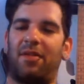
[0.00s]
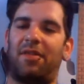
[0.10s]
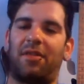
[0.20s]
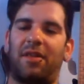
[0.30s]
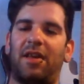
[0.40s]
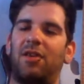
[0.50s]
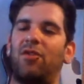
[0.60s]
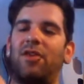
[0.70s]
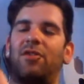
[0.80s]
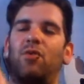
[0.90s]
This thing you
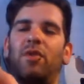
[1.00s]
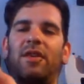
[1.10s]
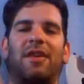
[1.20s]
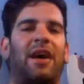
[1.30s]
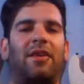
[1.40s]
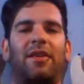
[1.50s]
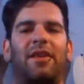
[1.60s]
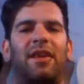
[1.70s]
can tune and dial it in.